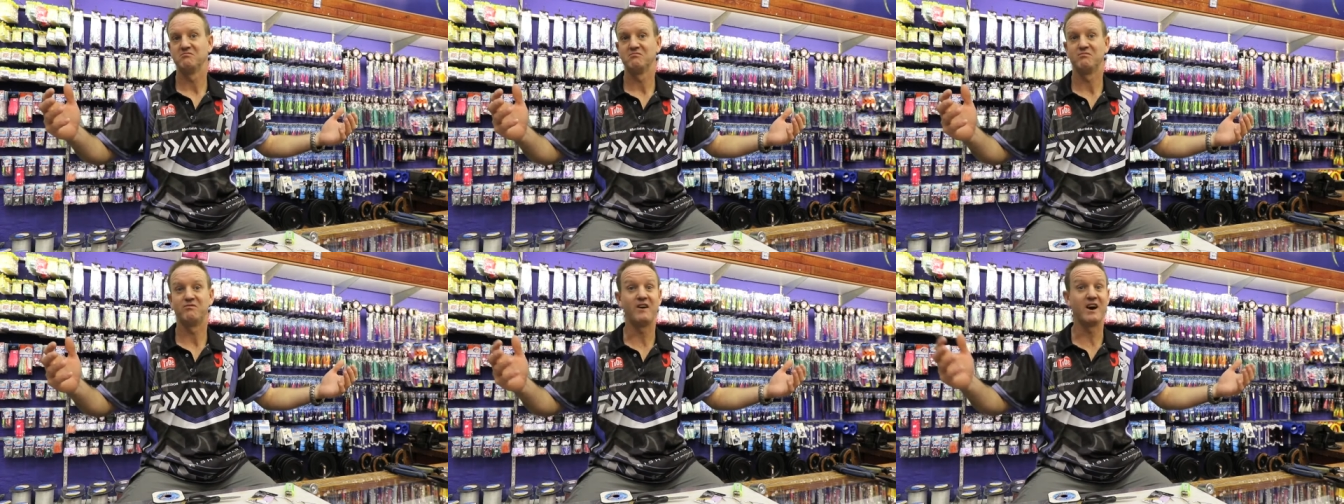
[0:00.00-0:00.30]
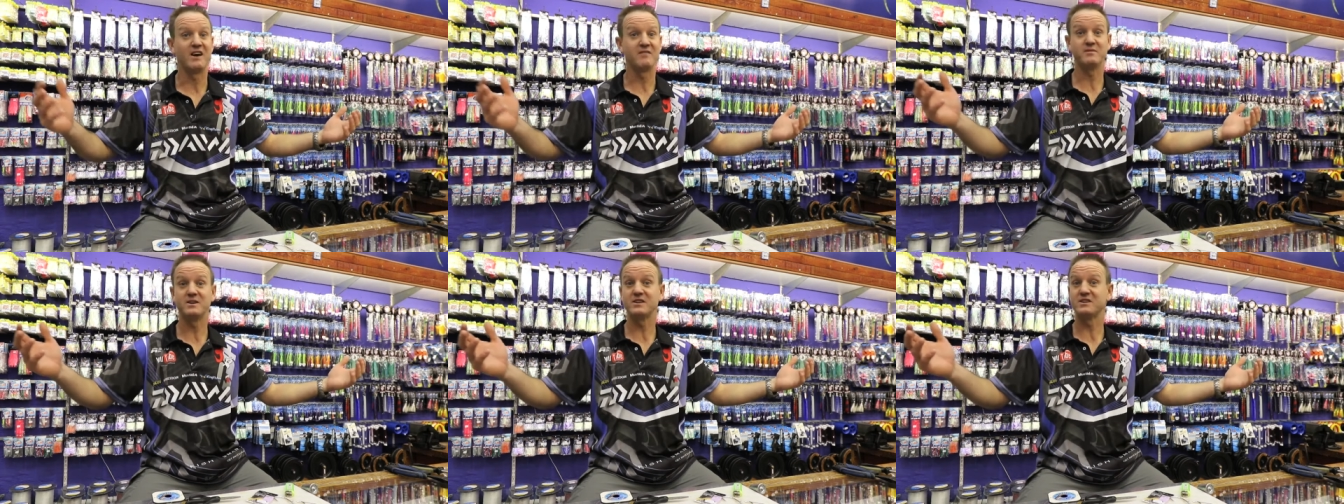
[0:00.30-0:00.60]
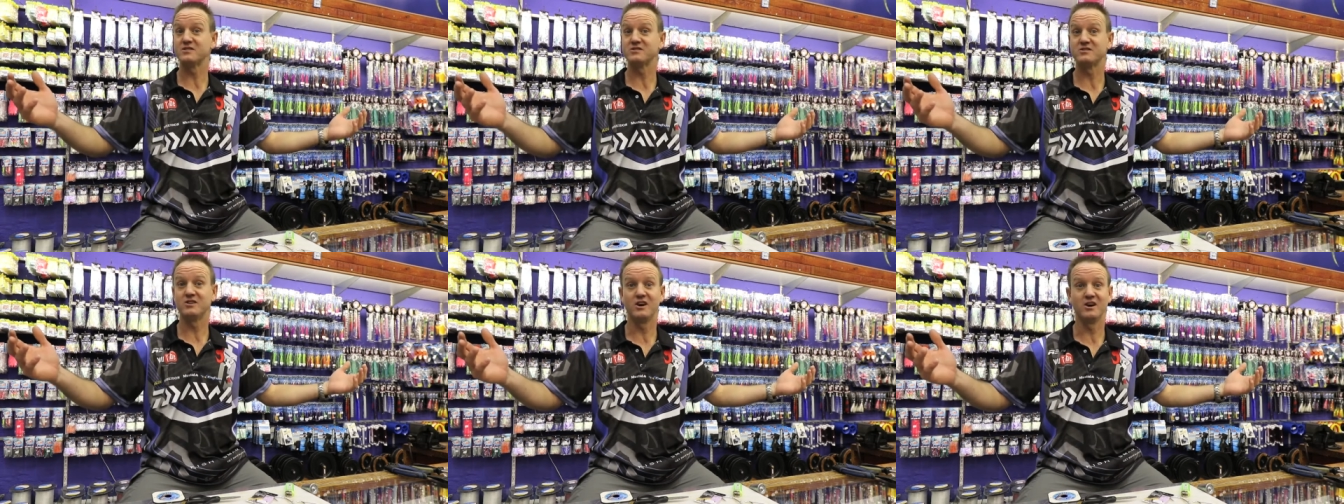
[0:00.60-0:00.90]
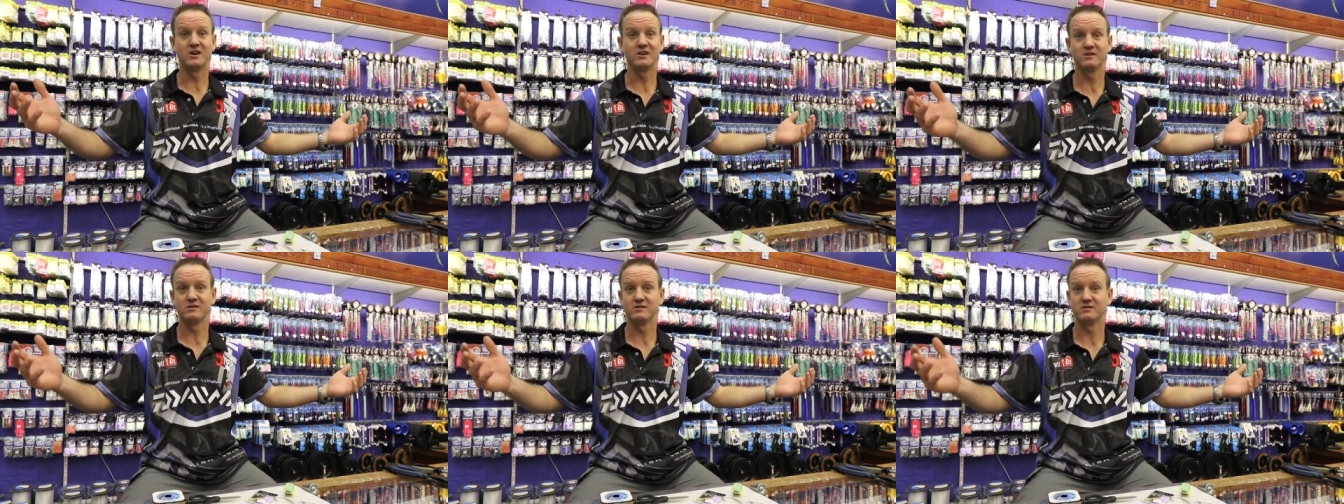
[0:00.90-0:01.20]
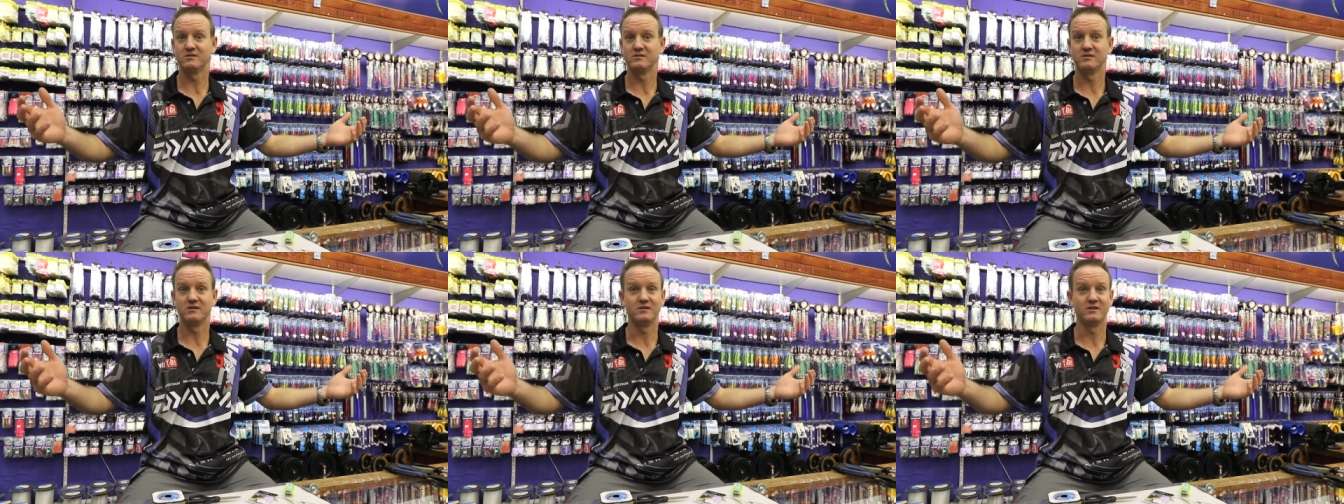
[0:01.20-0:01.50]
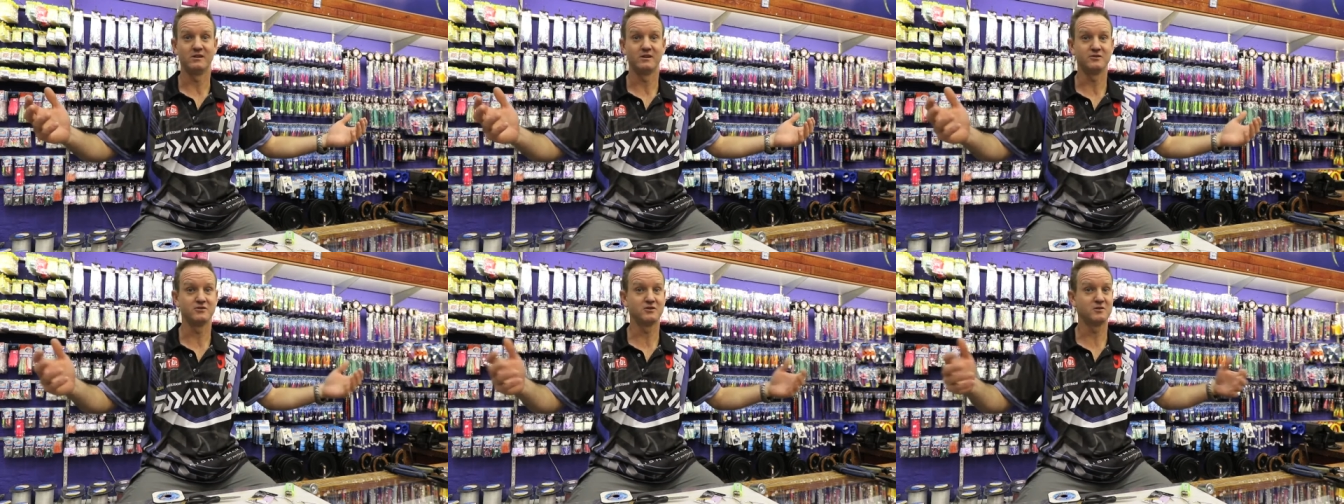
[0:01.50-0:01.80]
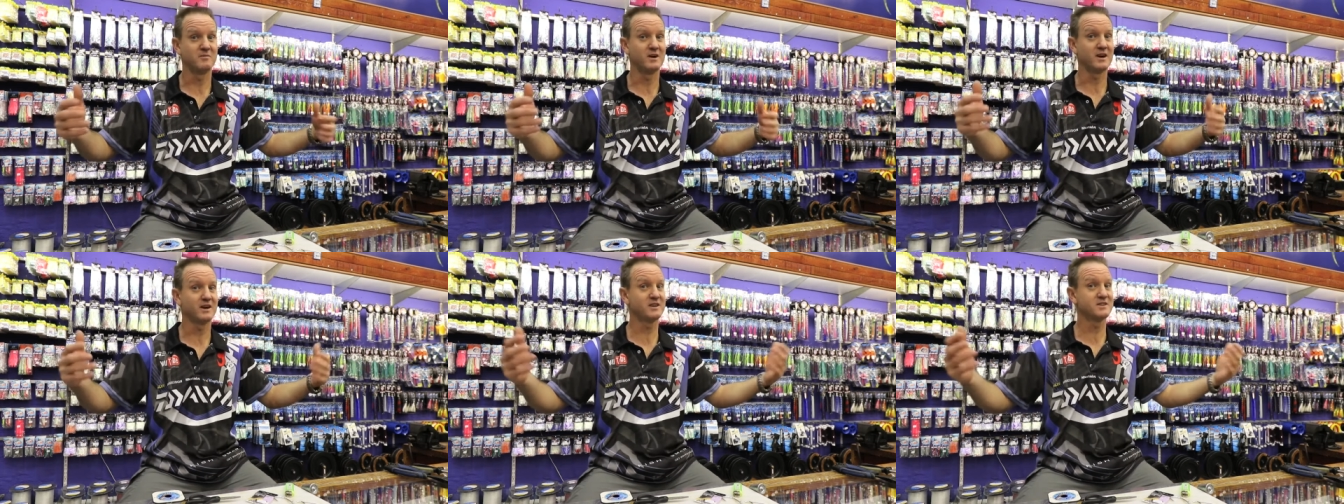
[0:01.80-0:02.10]
5 meters long. You
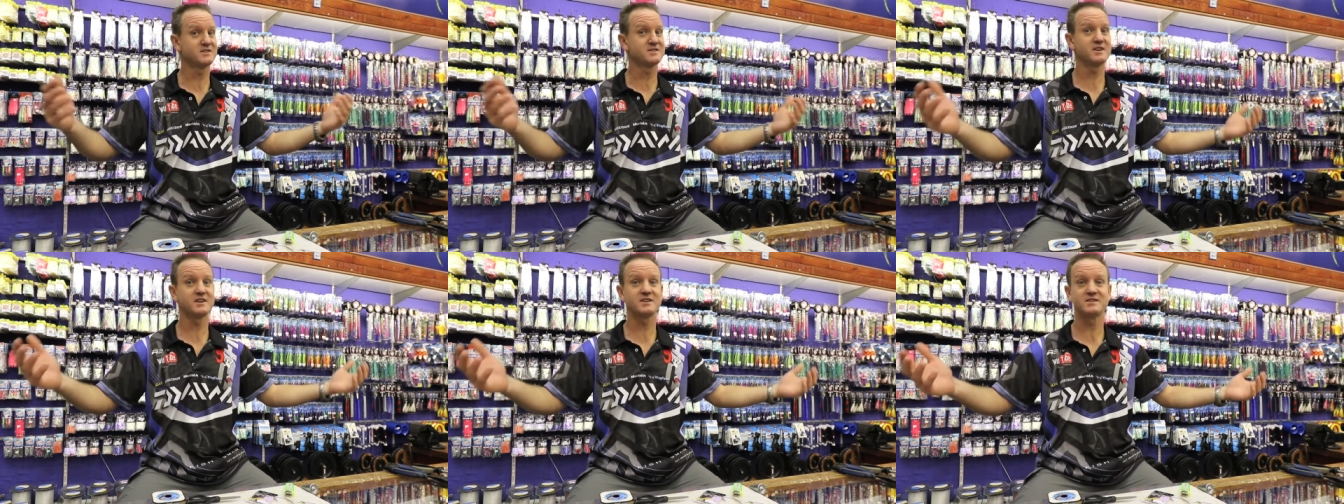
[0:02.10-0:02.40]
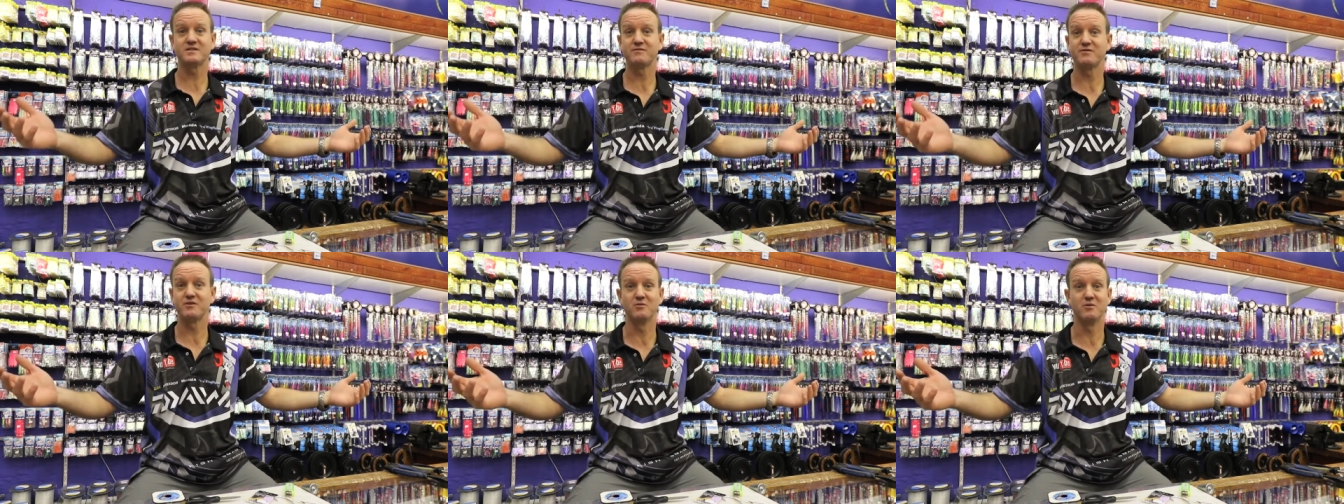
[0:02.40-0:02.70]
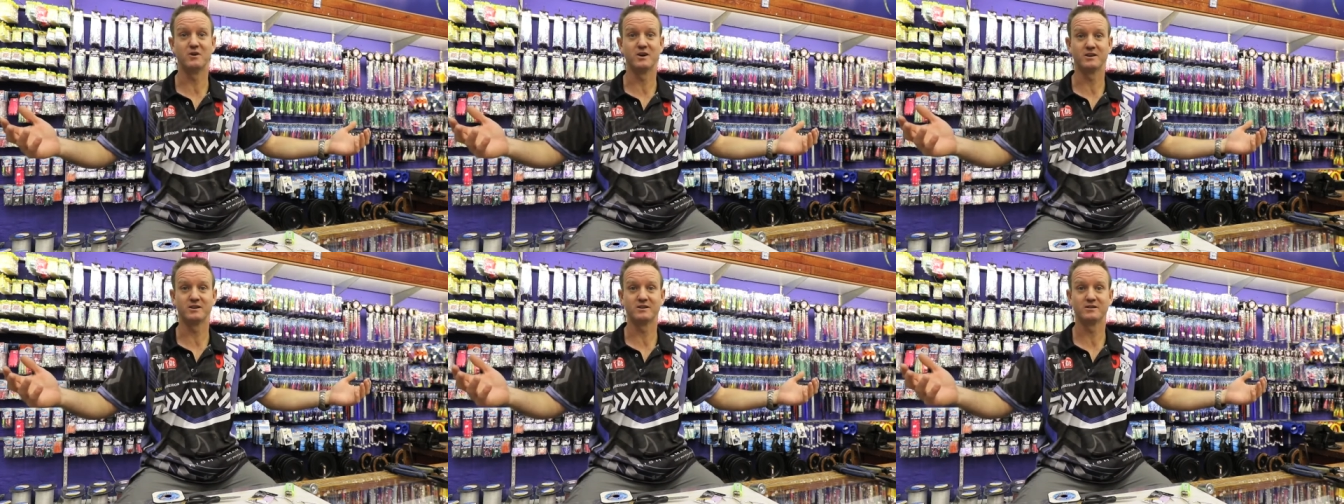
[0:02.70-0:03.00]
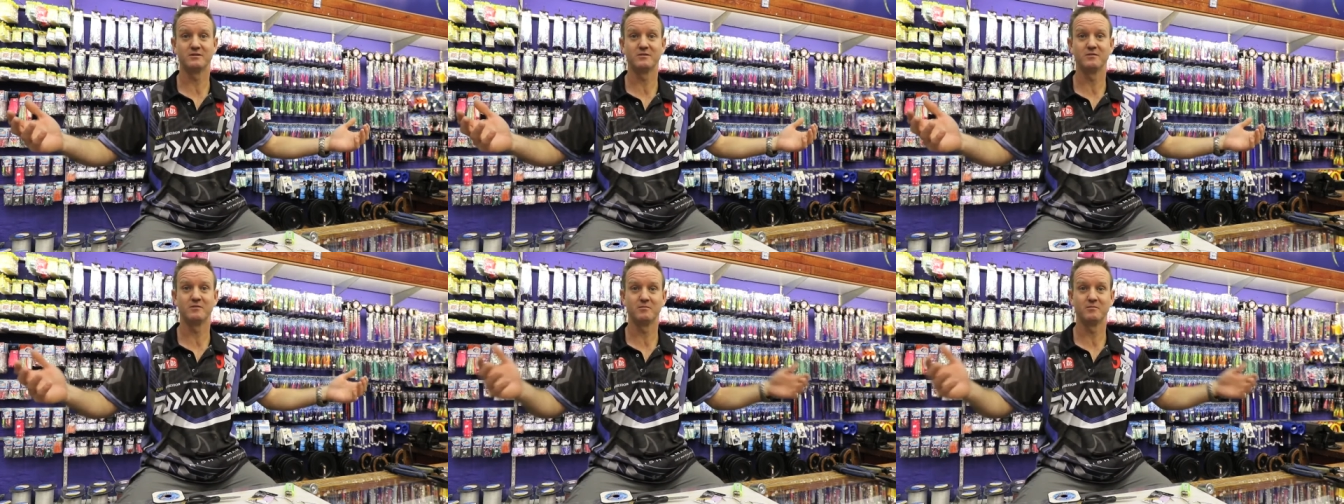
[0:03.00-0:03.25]
can make it 6 if you want.